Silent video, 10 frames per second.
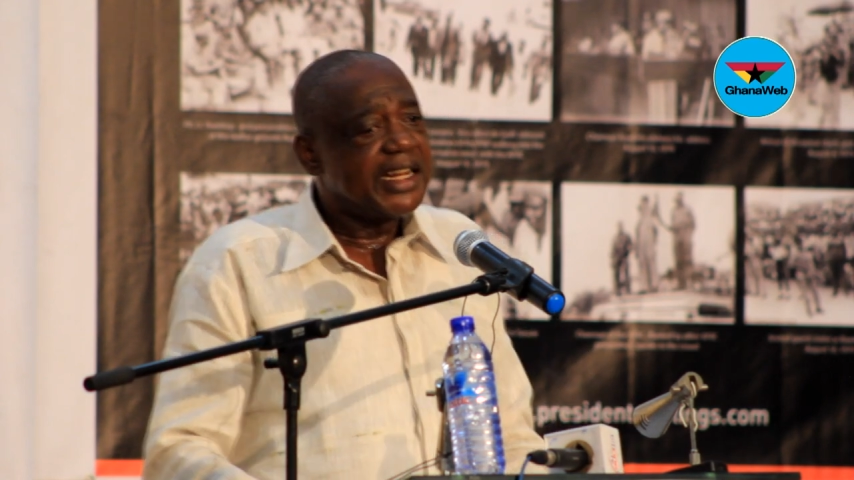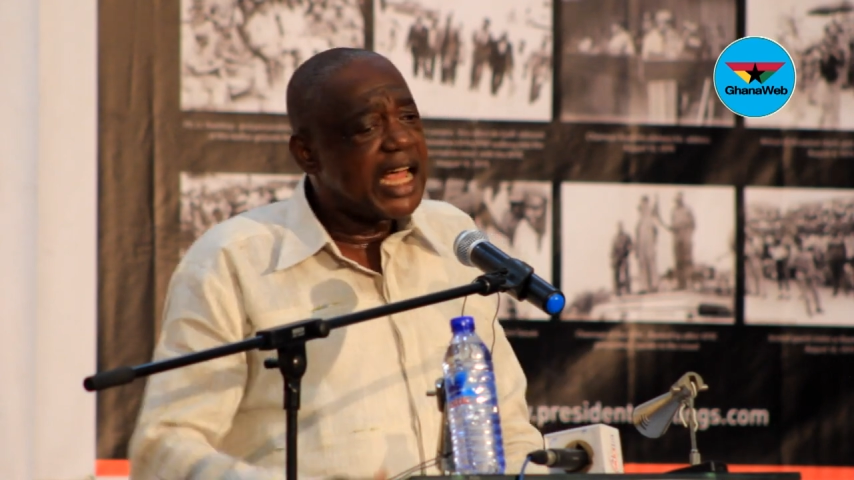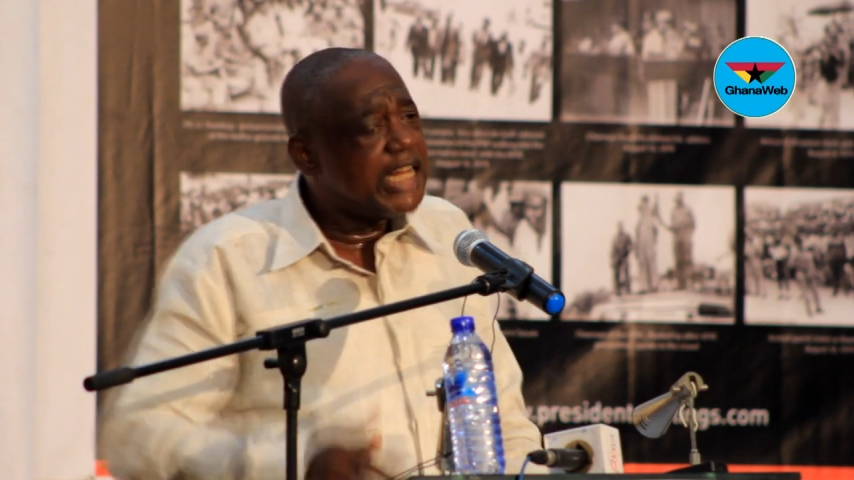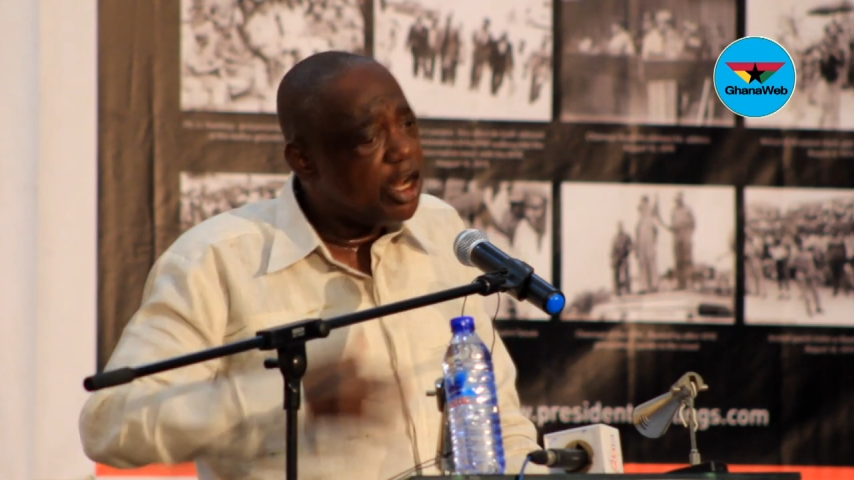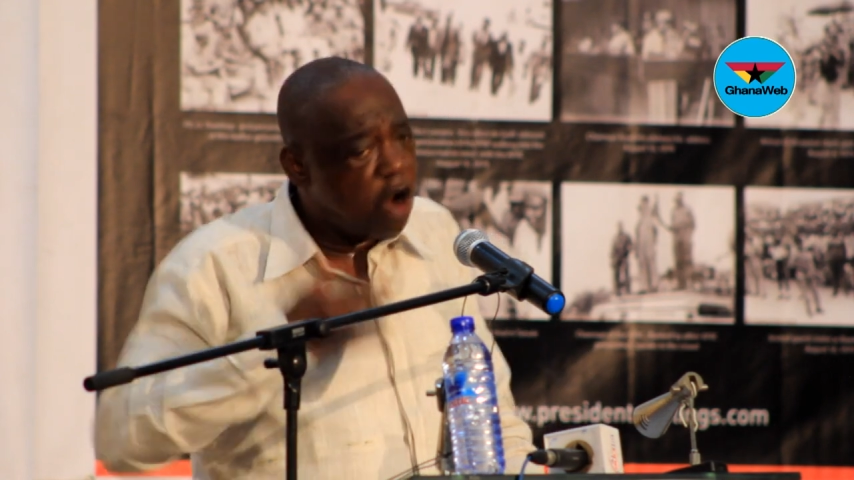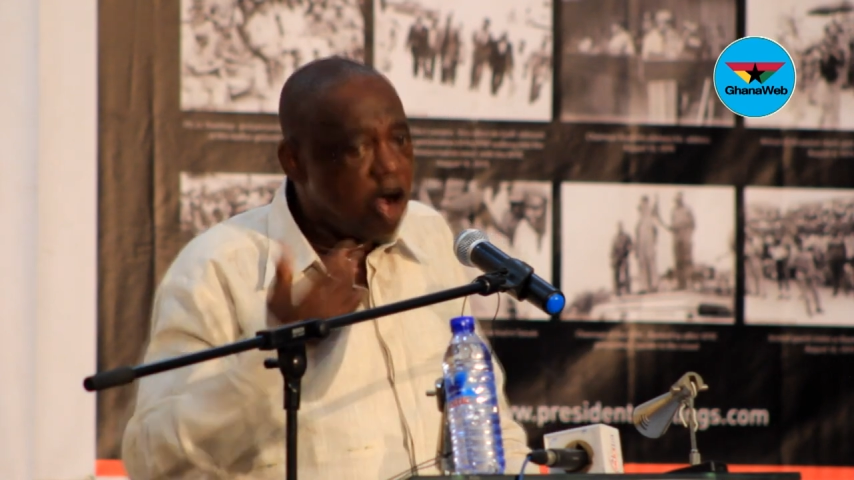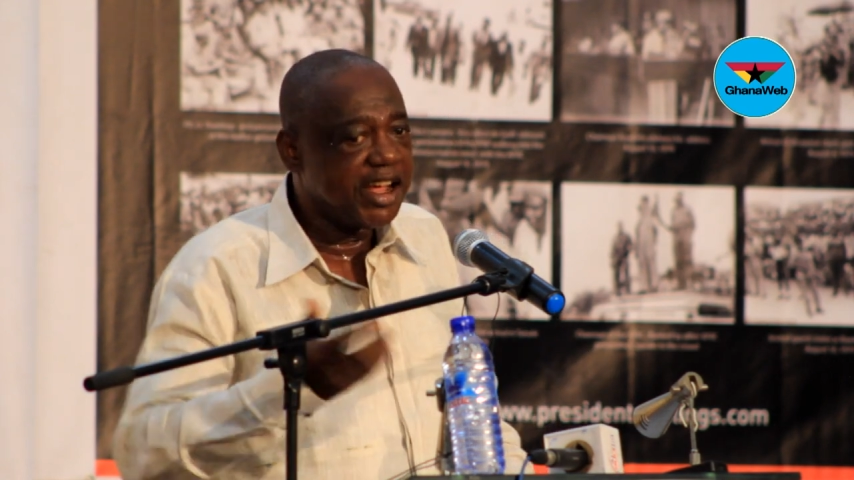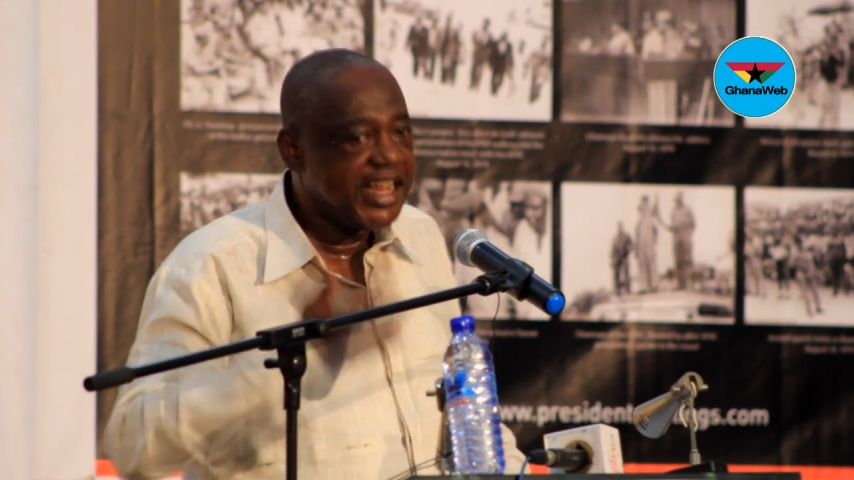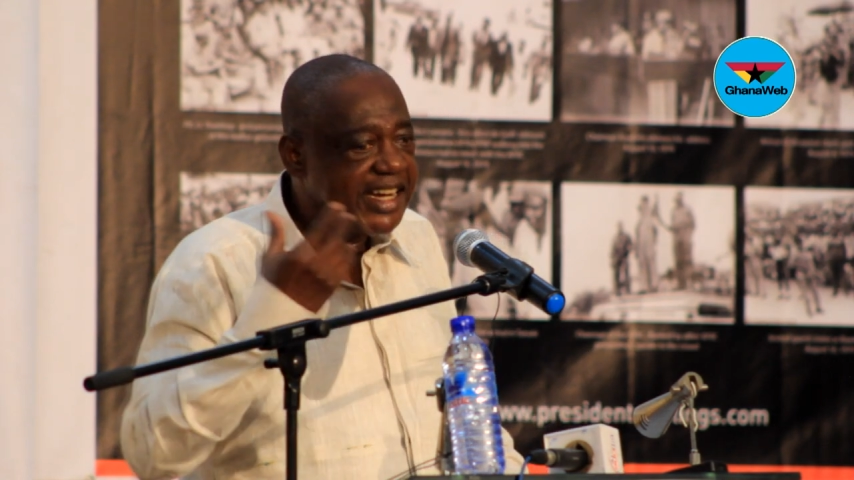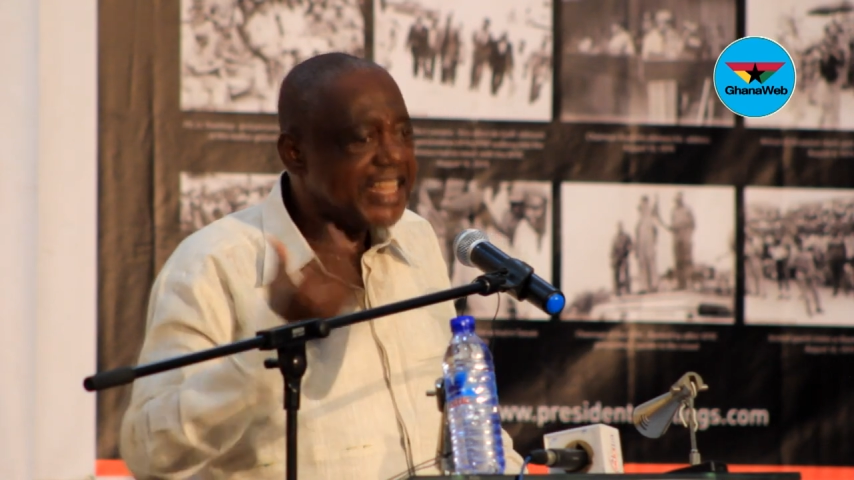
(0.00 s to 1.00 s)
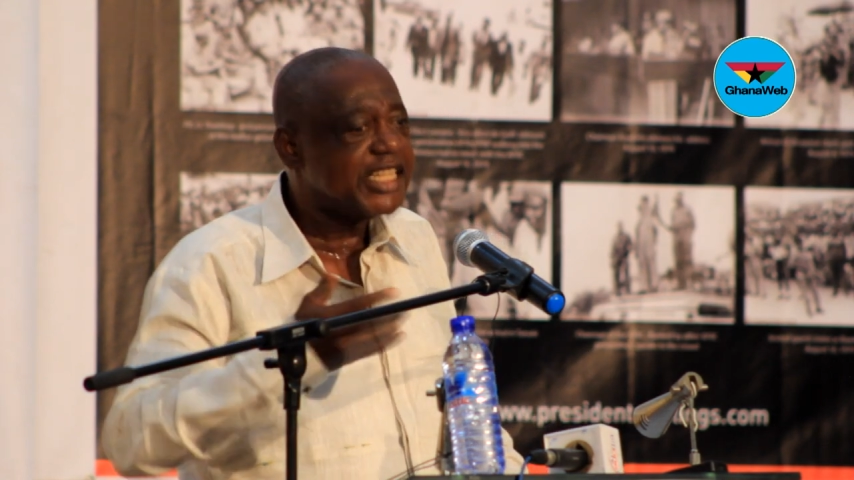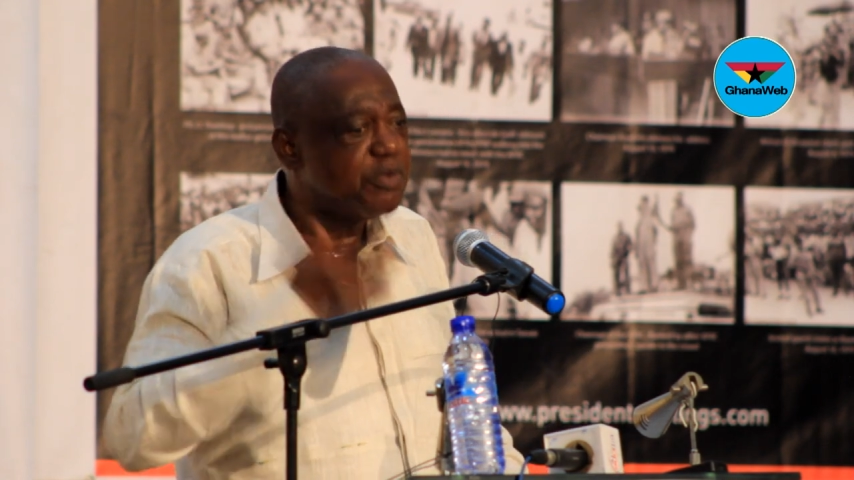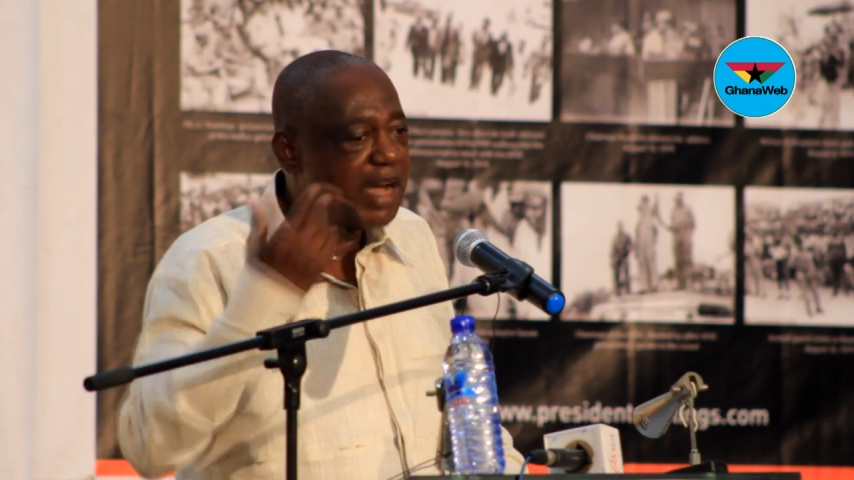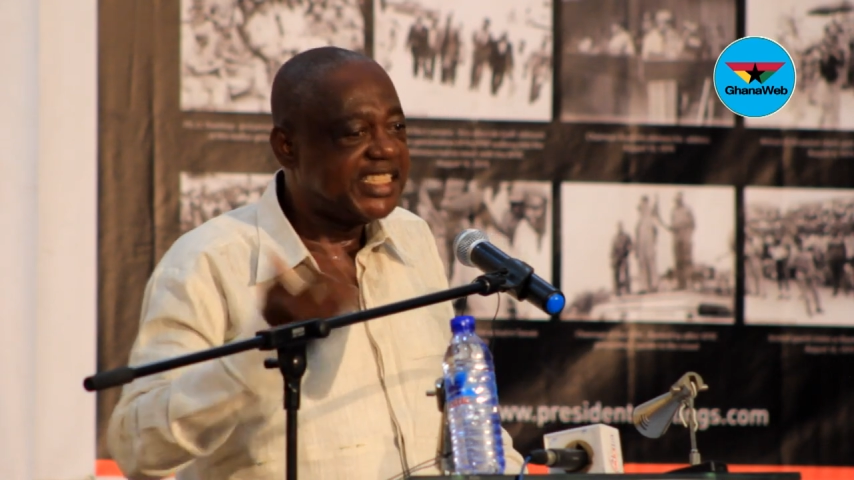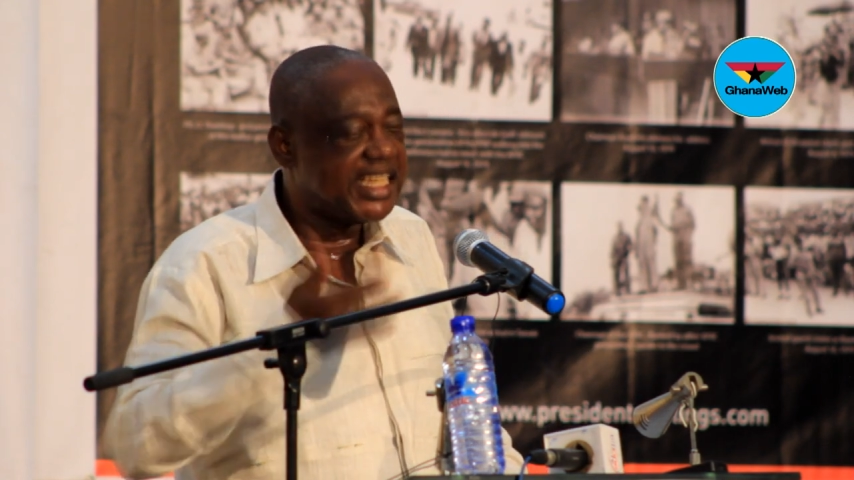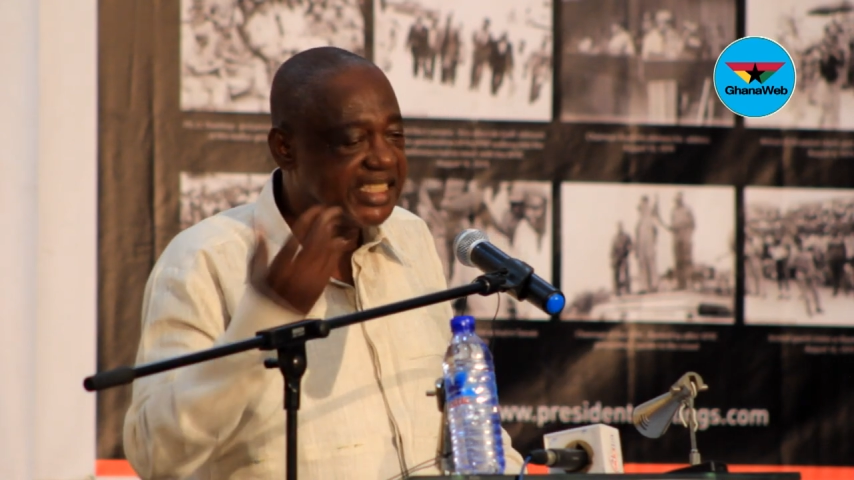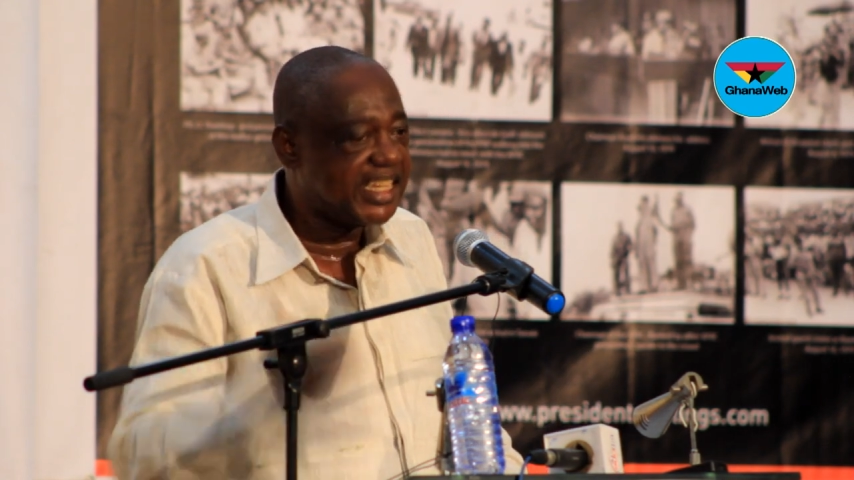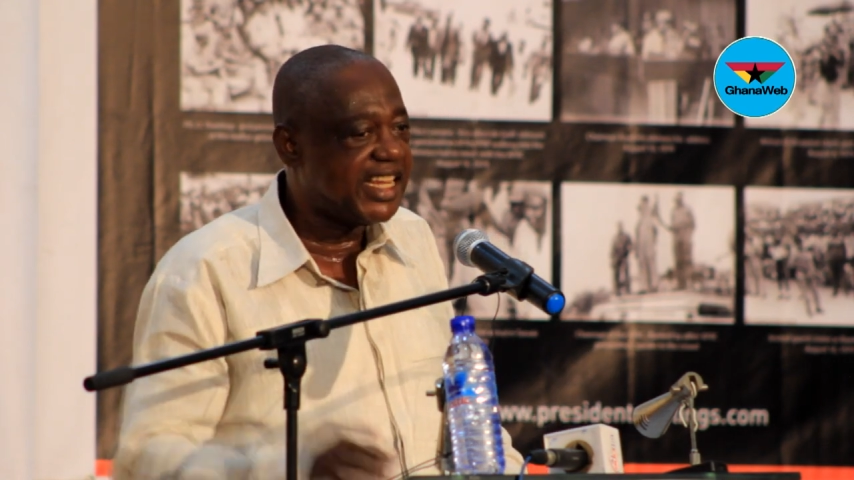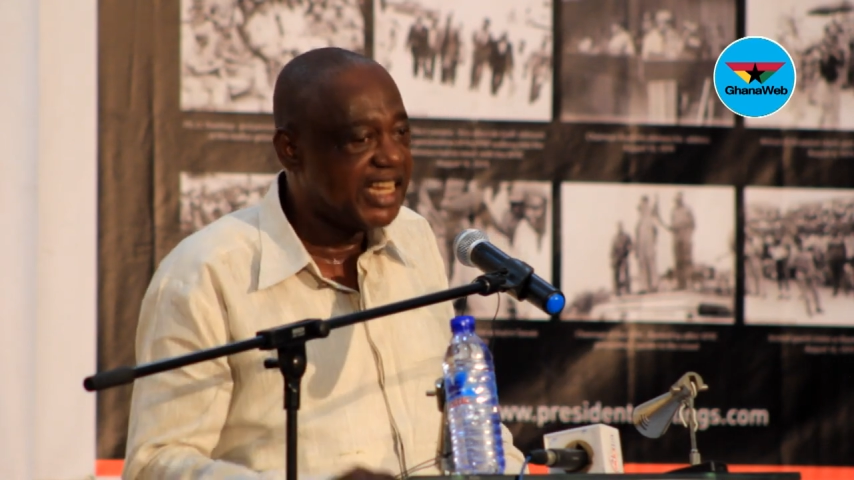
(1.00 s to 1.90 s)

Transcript: That the law in its majestic